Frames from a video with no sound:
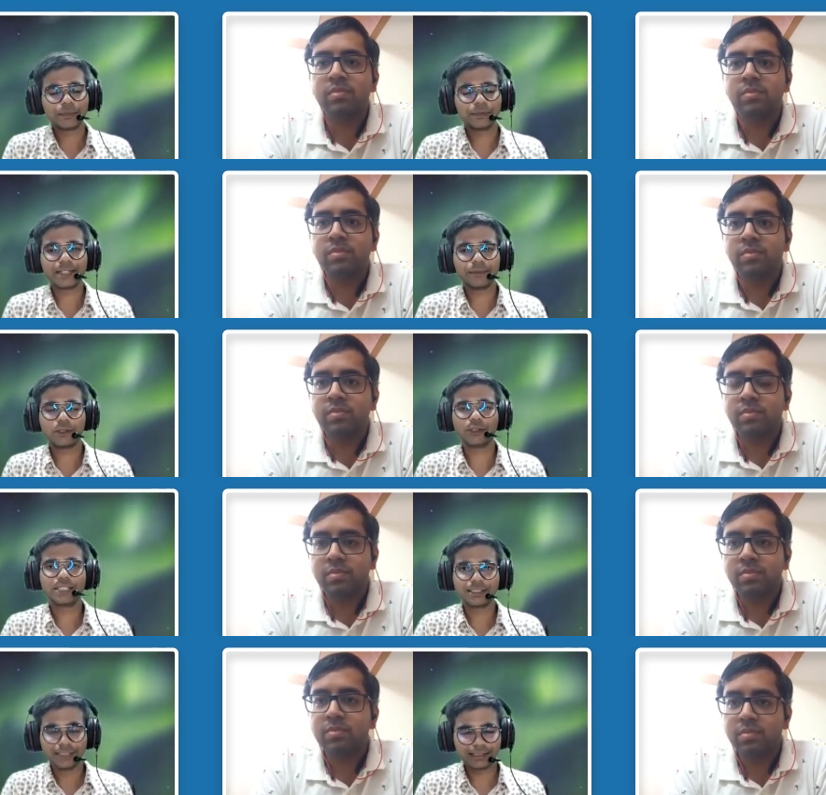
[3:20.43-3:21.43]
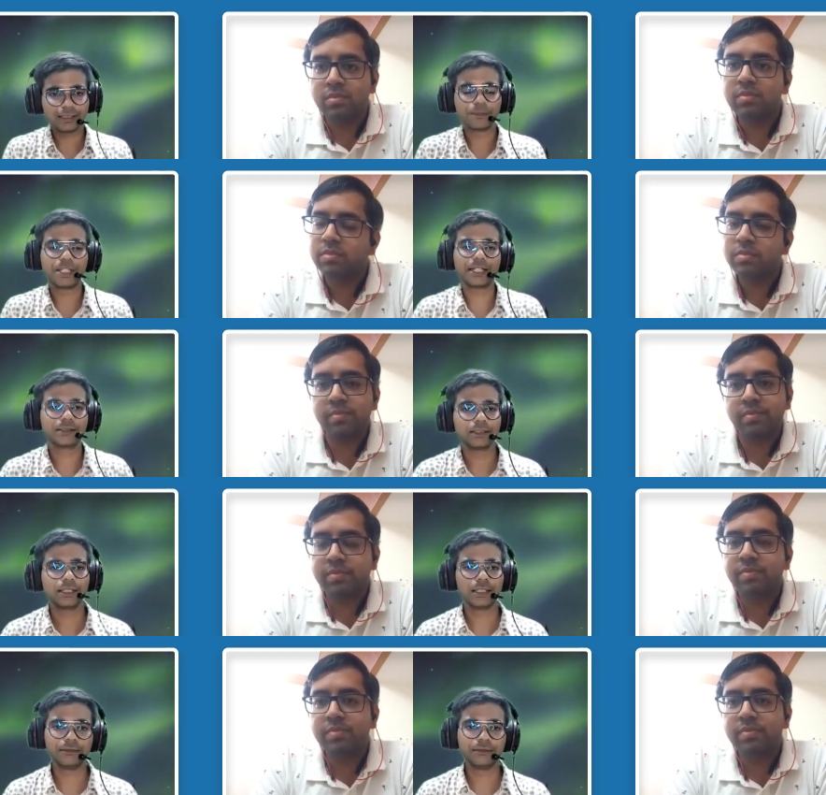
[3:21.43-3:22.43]
Speaker 1: subject because there are six subjects
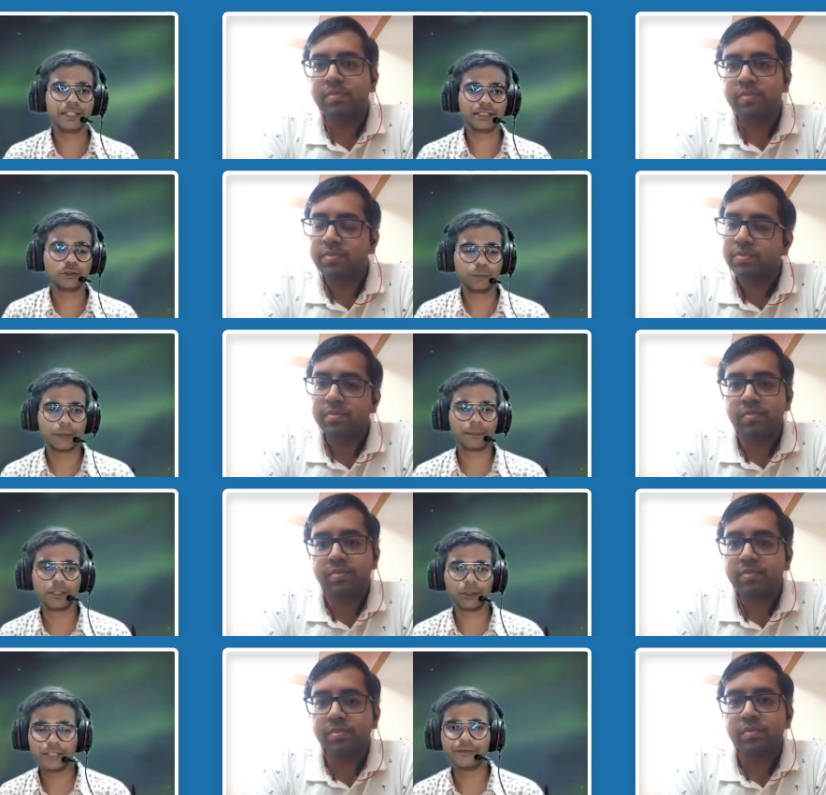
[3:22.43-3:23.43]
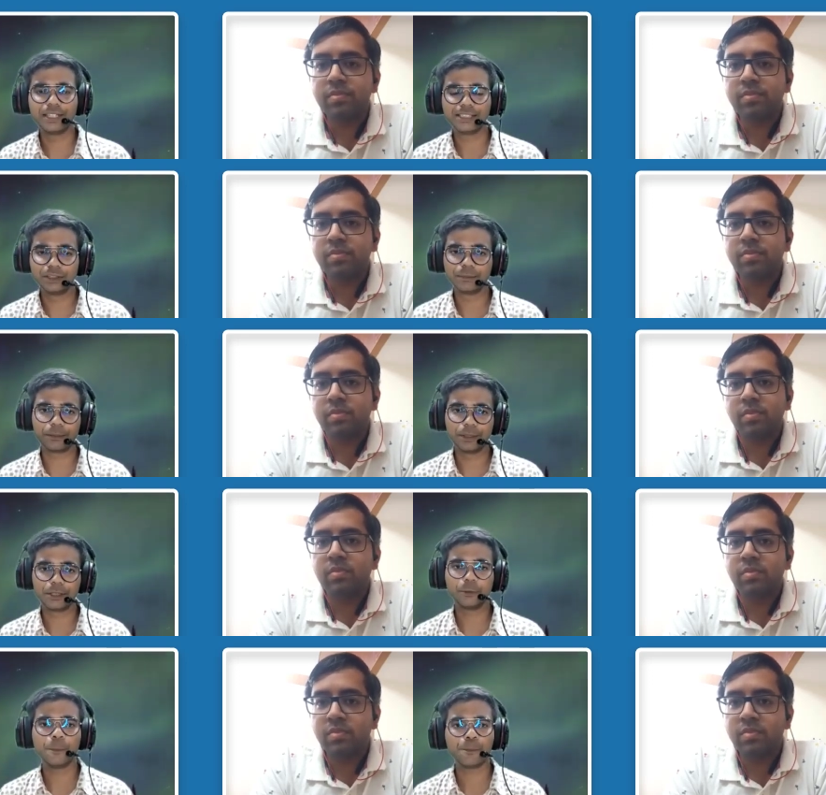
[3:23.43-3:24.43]
in phase two paper two and phase one
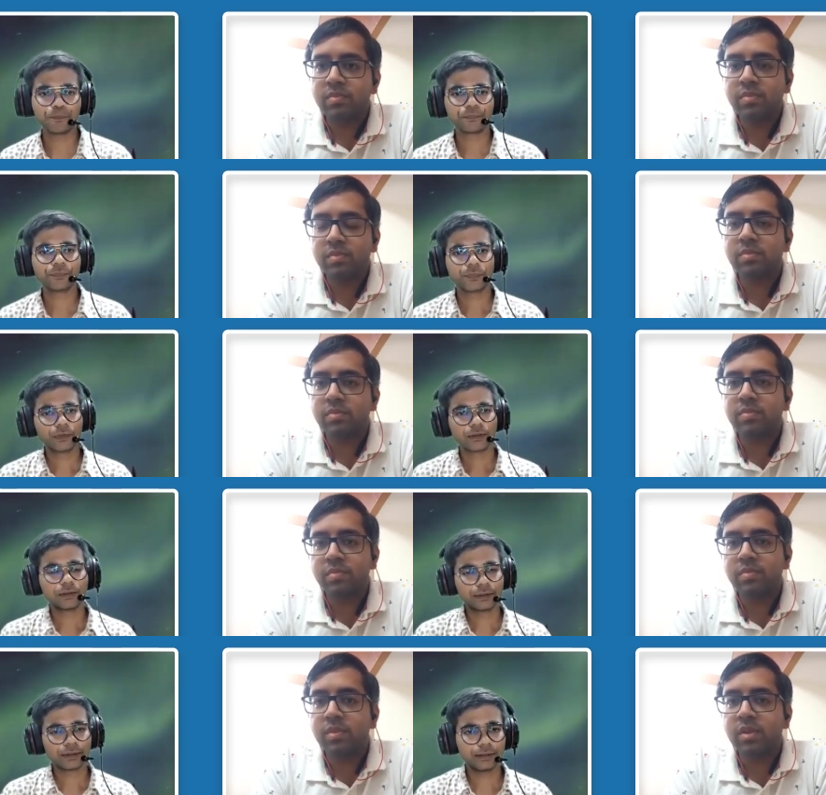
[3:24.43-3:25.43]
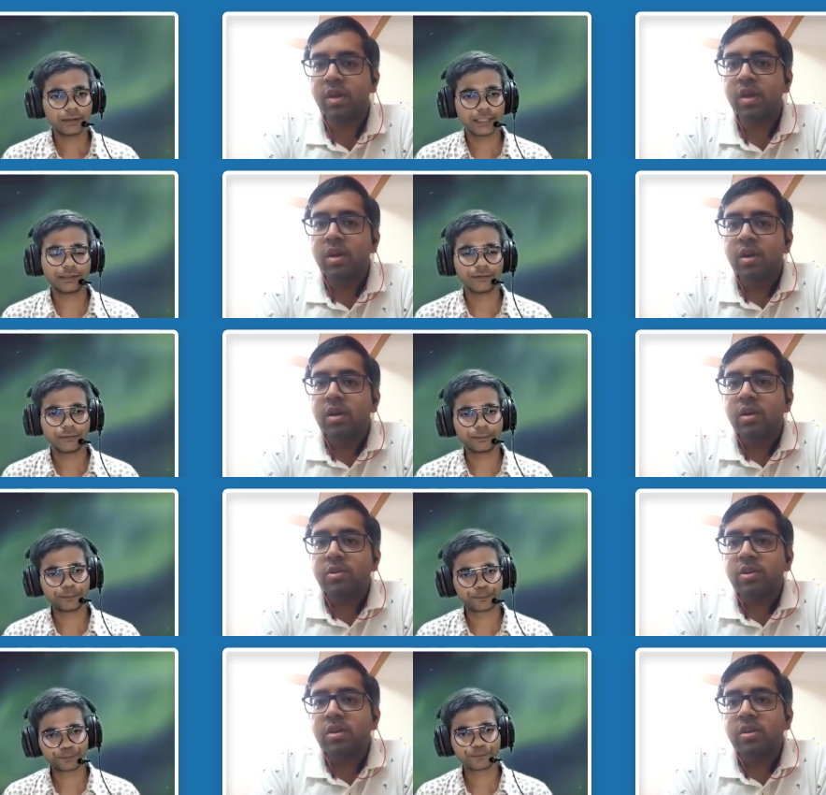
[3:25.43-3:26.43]
paper two Yes.
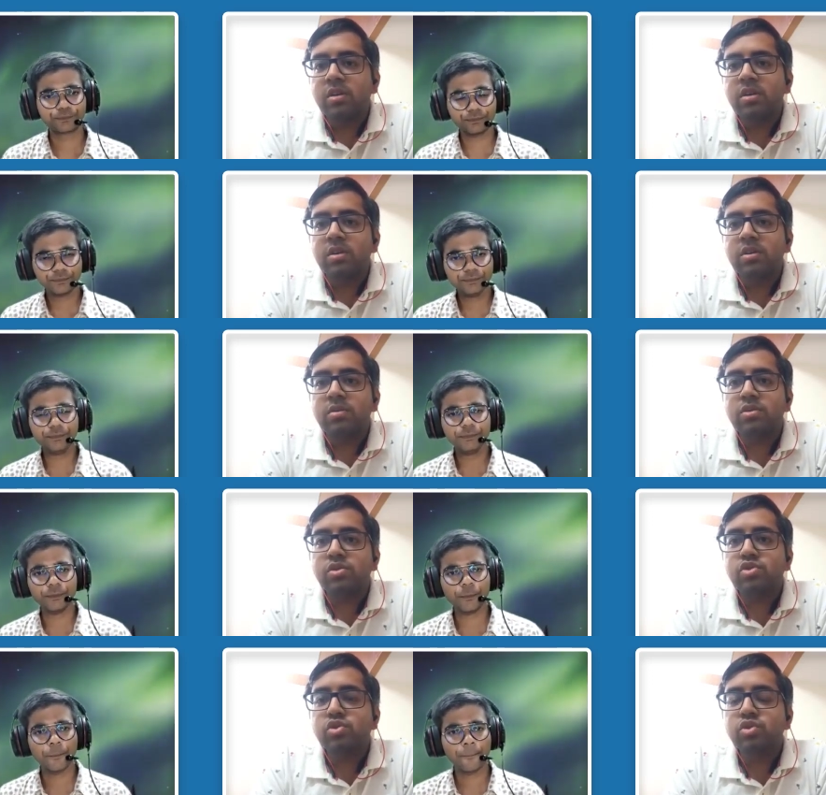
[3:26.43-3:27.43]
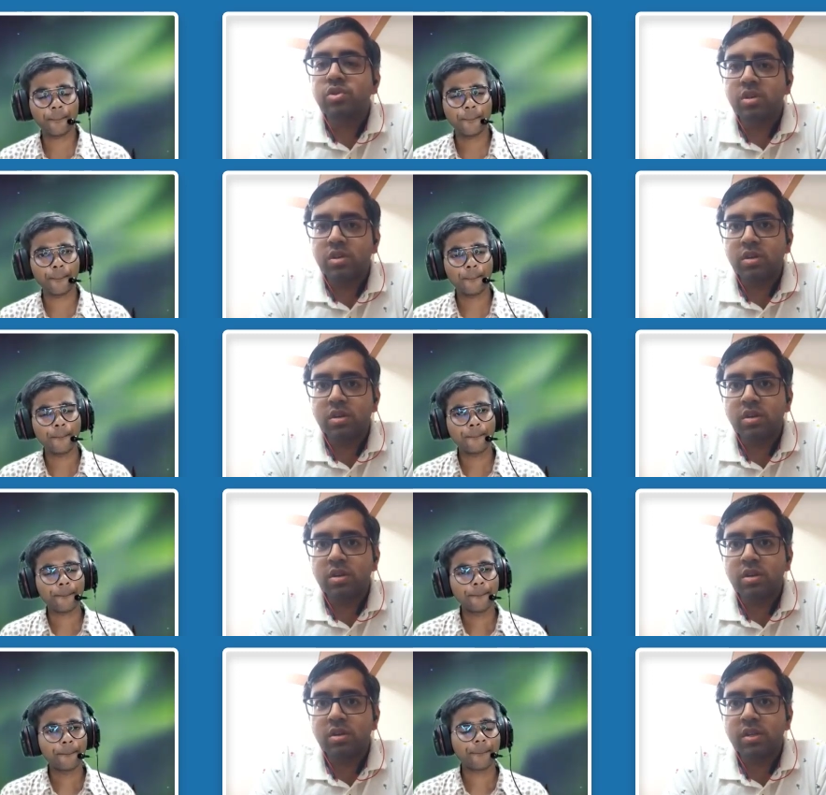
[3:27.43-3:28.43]
Speaker 2: Okay. Uh, so
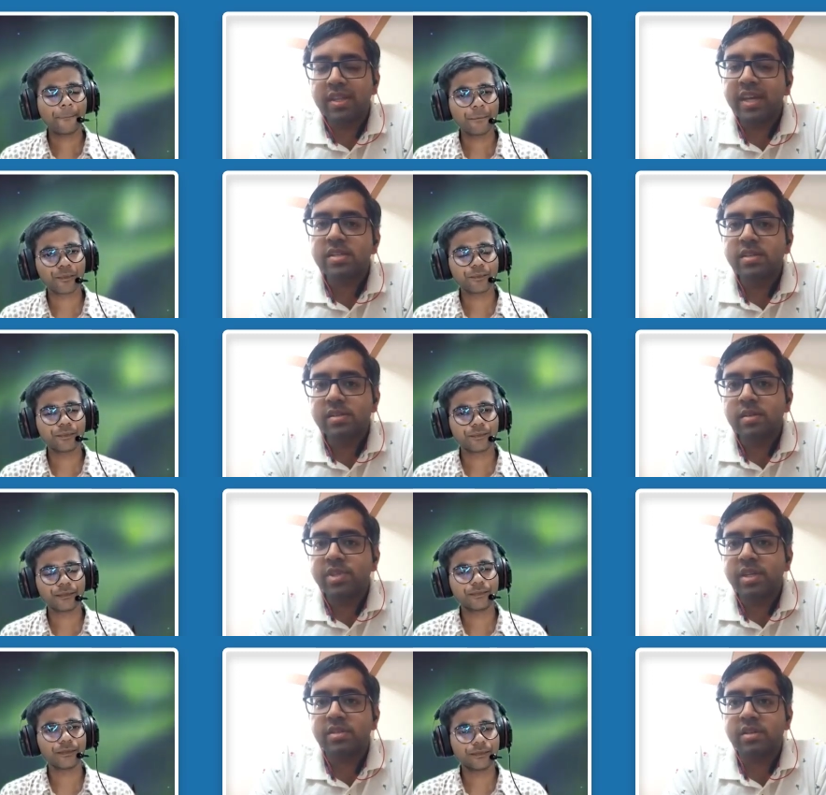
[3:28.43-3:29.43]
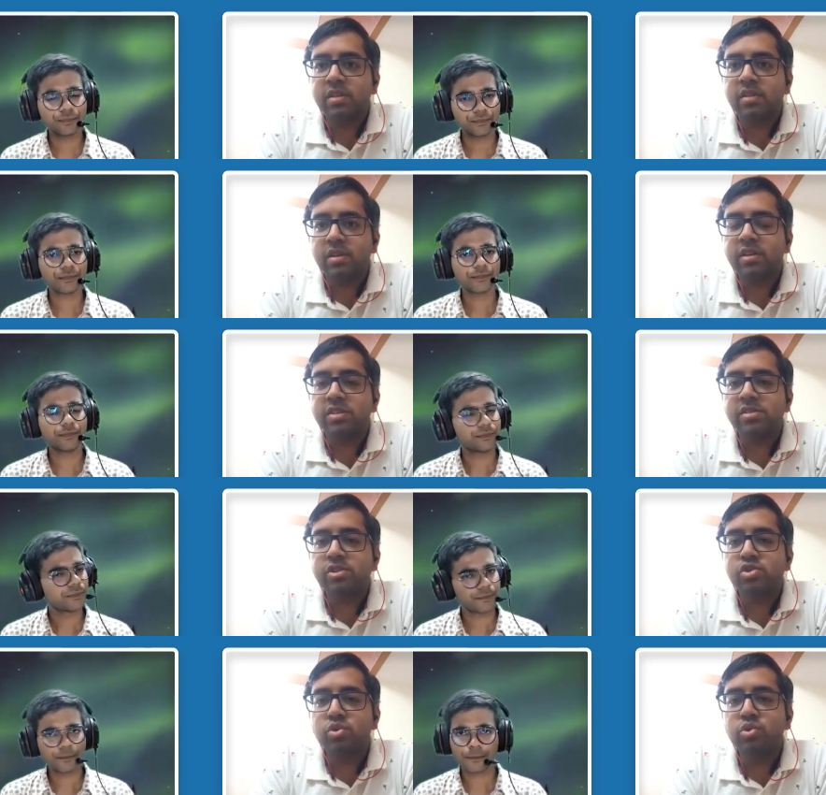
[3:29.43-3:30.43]
uh, there are six subjects in the
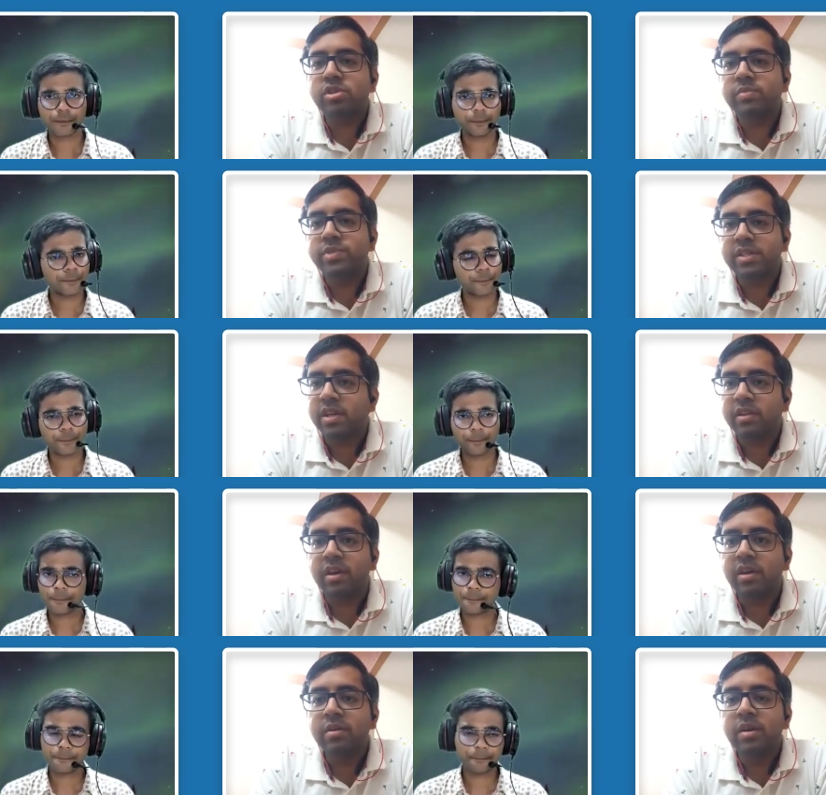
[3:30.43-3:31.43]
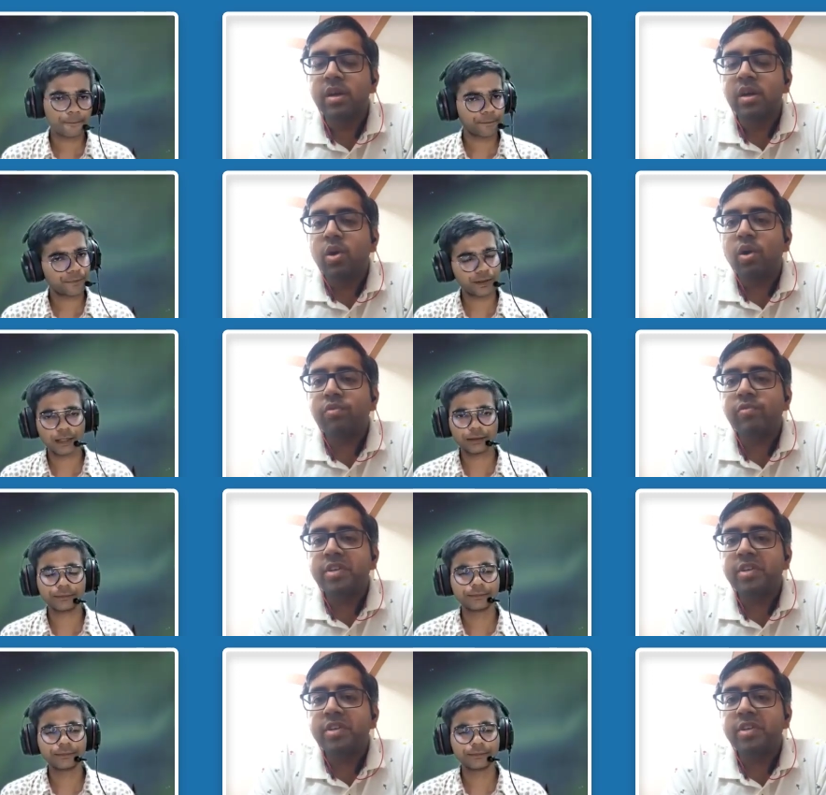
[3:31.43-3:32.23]
six core subjects are there, of